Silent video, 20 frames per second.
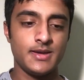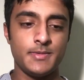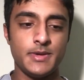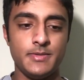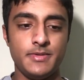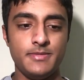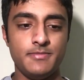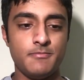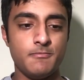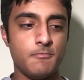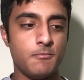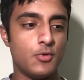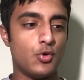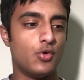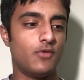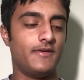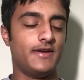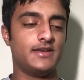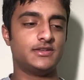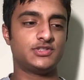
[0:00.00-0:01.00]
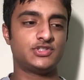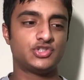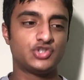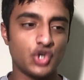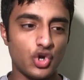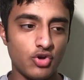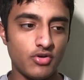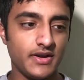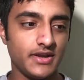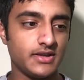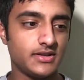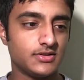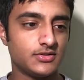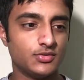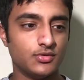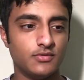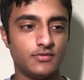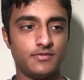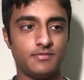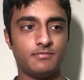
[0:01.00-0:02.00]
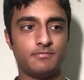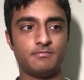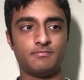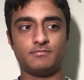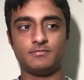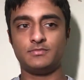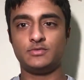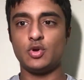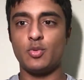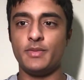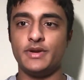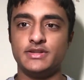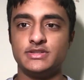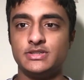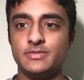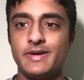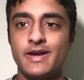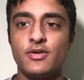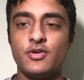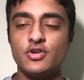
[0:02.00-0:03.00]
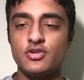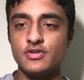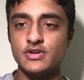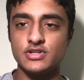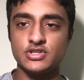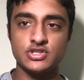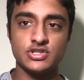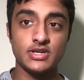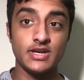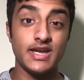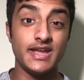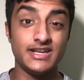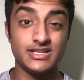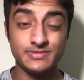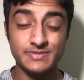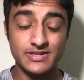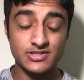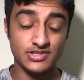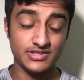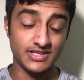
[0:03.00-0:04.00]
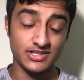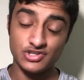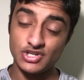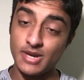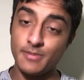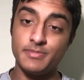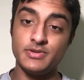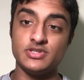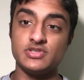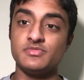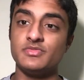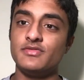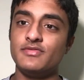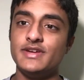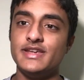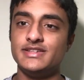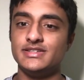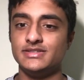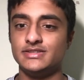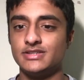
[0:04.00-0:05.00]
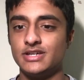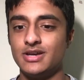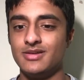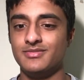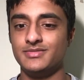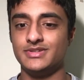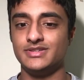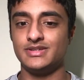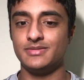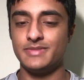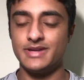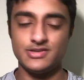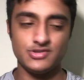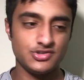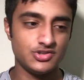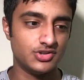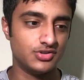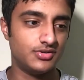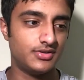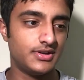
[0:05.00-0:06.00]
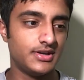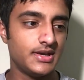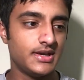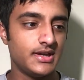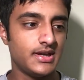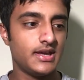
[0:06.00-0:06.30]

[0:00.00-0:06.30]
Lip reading: maybe more of a historic sort of dominance about Norwich, and especially in the Championship in recent times, as I mentioned,